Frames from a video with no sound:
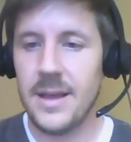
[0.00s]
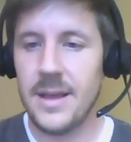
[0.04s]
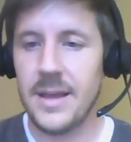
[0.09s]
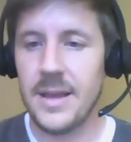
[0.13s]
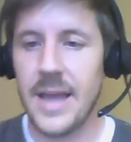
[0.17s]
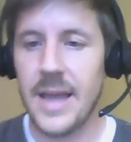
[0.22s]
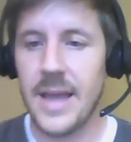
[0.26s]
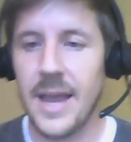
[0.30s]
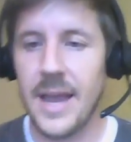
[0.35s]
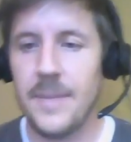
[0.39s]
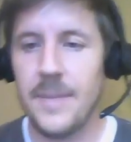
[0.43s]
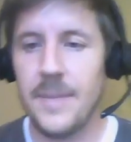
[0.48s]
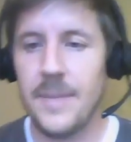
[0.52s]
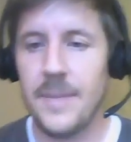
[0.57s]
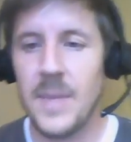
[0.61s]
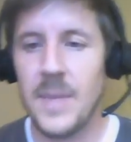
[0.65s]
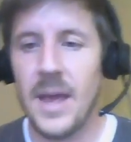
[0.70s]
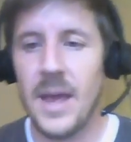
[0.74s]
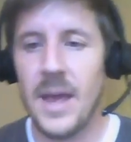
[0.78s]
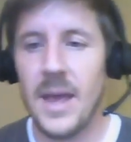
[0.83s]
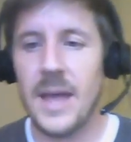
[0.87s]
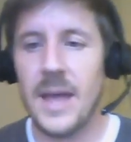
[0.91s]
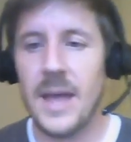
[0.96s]
Okay?
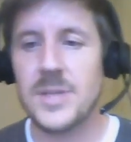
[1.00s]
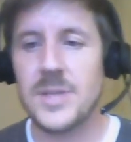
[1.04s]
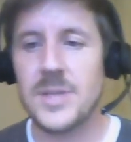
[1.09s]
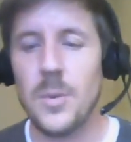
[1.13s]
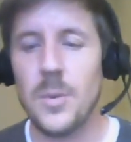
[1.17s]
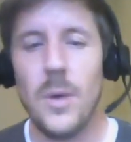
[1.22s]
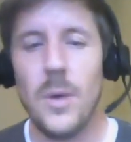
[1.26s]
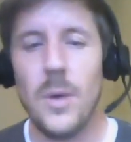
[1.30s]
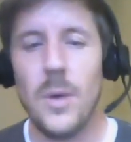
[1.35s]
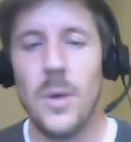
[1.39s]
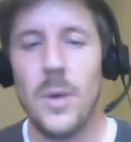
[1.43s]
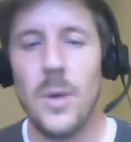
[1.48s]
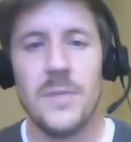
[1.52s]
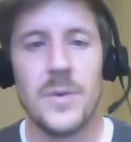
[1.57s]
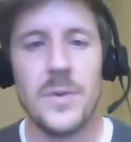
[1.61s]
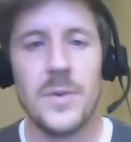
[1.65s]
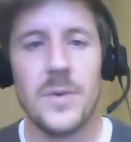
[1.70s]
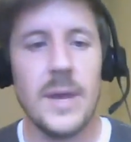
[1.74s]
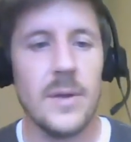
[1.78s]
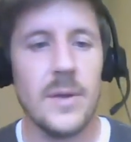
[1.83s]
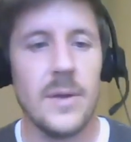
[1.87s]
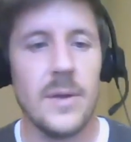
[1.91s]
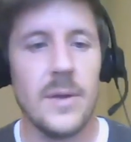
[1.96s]
so what if you
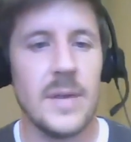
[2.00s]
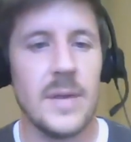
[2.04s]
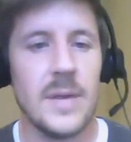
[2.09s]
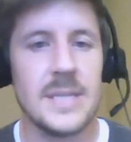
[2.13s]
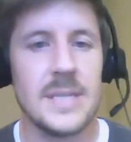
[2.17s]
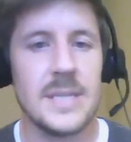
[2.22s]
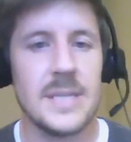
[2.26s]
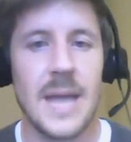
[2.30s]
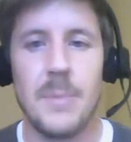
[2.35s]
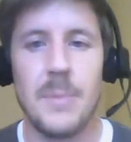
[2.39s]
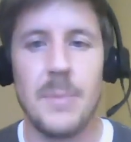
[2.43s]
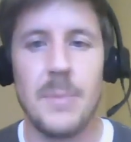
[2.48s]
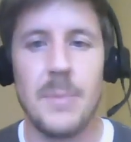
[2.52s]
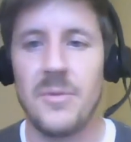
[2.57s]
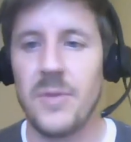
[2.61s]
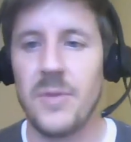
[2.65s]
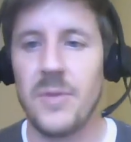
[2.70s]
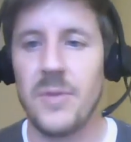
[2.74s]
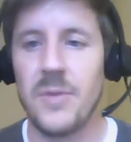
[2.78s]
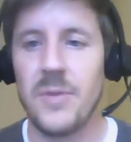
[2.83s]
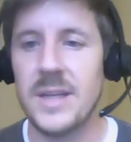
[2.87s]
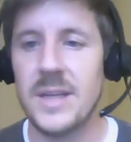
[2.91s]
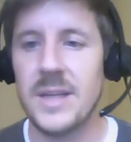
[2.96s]
hear these type of
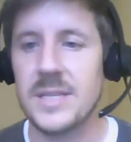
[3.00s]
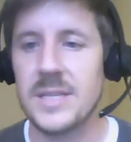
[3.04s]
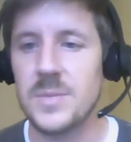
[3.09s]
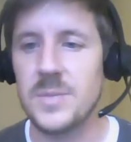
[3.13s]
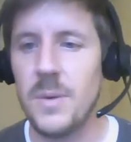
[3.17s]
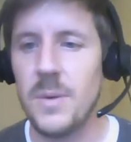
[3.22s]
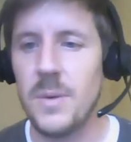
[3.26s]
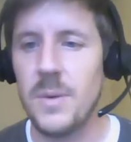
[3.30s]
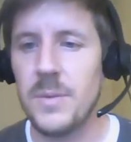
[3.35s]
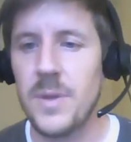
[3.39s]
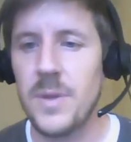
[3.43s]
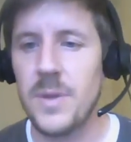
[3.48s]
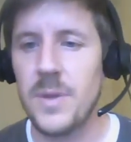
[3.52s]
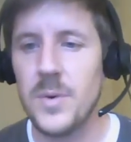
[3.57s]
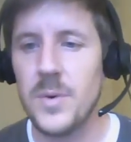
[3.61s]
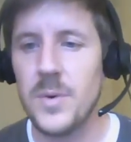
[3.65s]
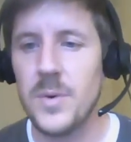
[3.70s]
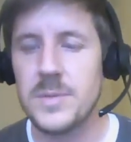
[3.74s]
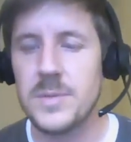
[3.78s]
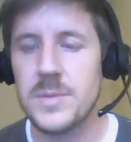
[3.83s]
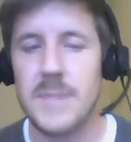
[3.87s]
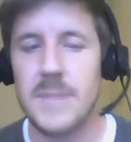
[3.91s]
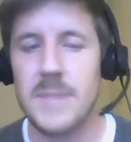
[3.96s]
phrases? What would
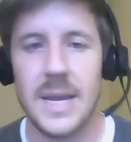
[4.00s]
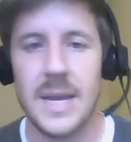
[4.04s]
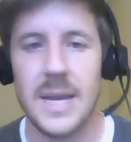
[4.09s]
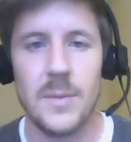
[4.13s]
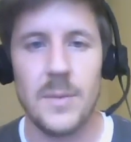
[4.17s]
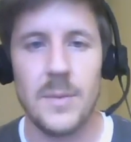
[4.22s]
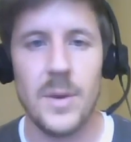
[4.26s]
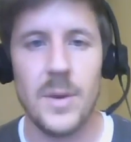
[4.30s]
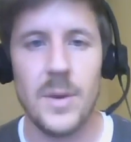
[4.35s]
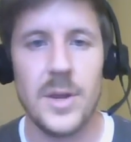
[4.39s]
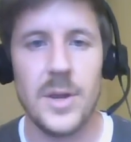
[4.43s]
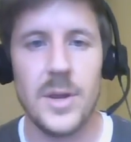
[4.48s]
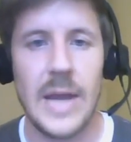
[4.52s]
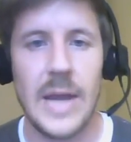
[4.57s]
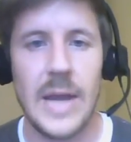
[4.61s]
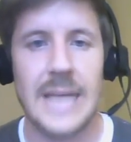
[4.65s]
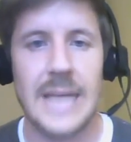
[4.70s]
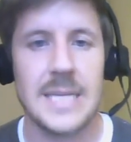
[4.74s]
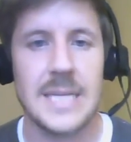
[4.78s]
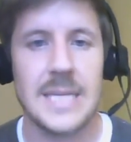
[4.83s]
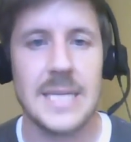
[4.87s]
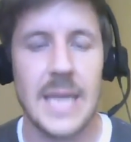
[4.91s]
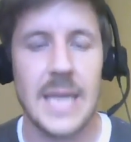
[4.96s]
those mean? What do you
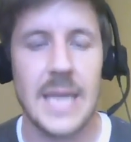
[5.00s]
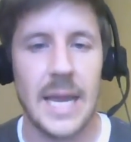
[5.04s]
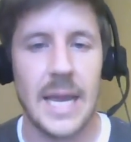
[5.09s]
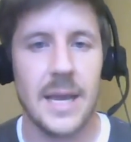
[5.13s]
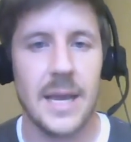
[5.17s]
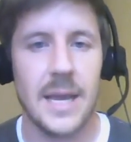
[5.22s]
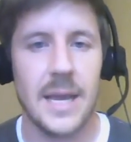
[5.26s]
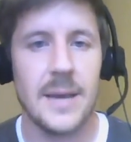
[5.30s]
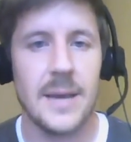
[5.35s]
guys think?